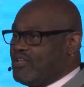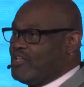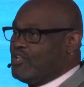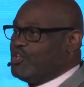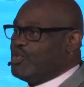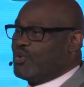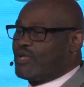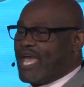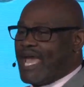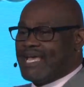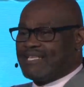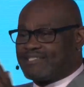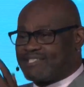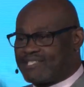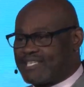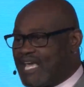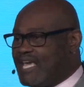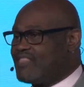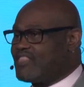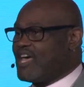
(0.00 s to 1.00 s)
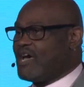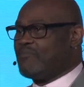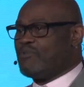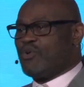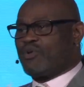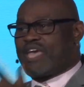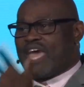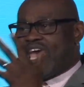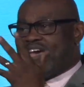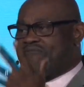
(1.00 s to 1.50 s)
You can't see them. You
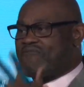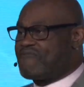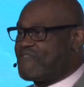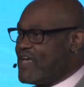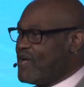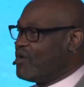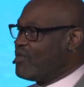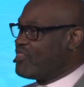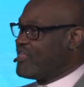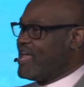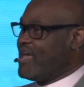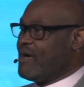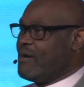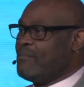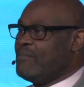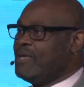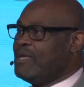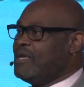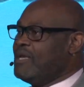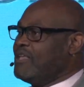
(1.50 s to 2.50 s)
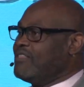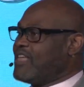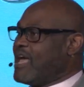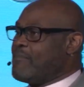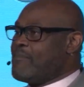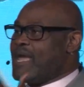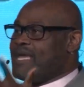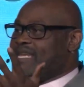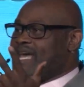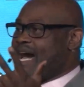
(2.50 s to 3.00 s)
can't feel them. They
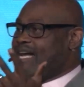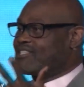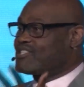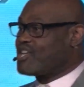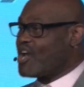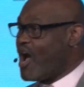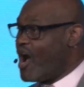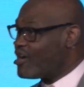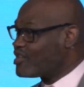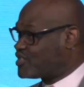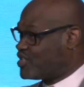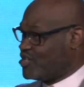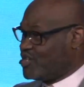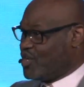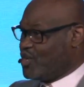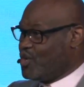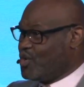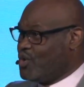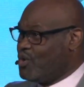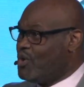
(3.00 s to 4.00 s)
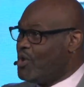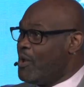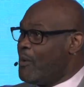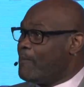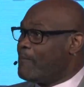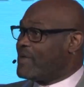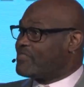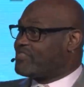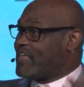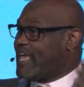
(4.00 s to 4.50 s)
may not talk to you,
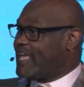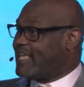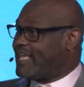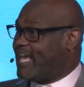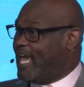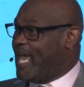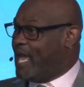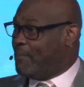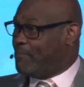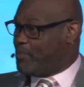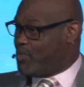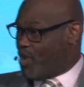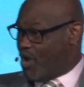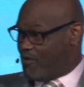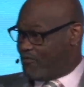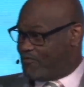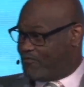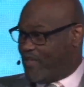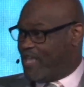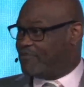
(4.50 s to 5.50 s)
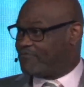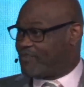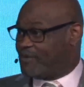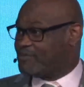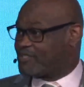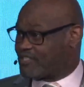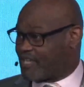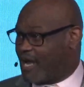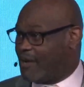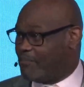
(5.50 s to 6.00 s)
but they keep your feet from
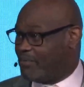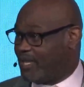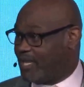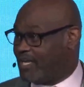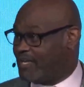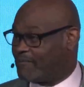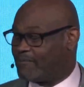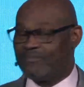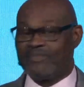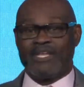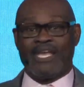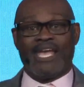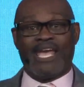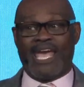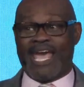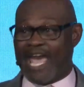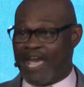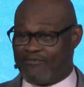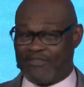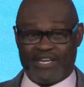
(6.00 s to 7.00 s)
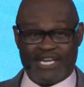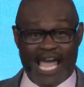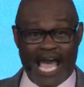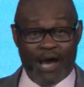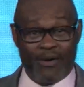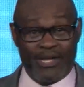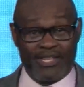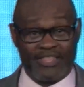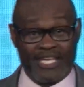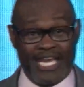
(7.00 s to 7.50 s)
stumbling. Every now
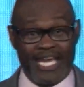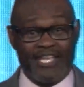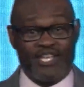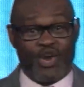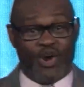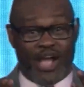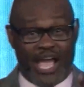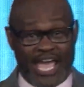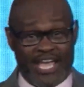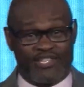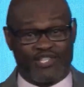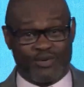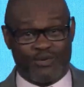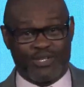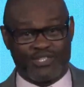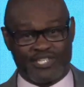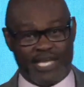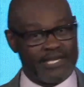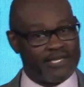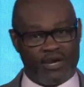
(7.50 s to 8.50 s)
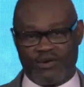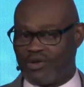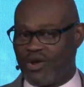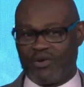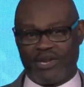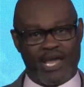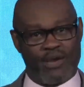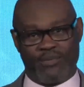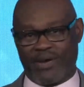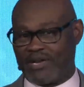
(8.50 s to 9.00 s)
and then, your angel will say, don't go
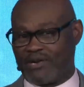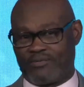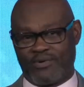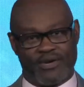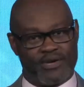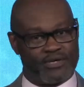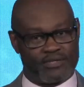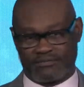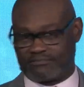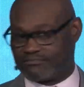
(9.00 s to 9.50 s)
that way to work.